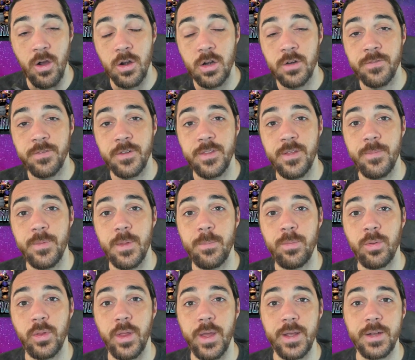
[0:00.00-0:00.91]
harder for them
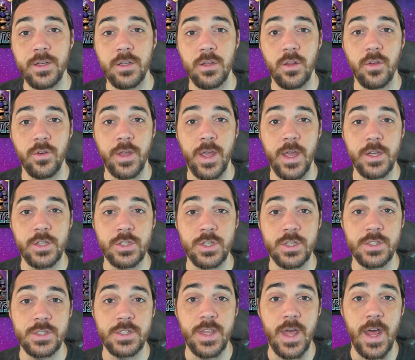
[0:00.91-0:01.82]
to play into
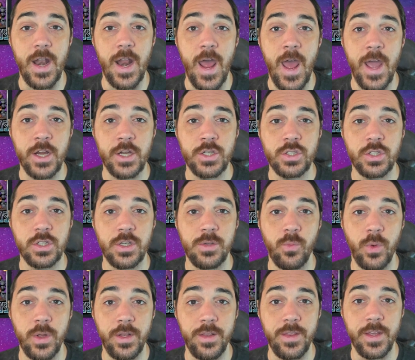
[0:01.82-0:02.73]
locations that
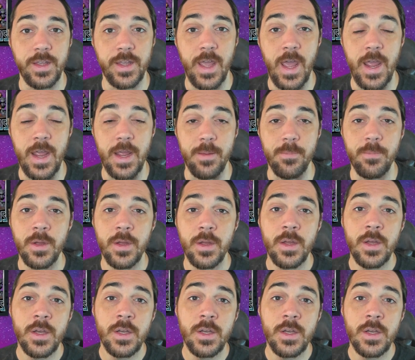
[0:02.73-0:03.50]
actually win the game.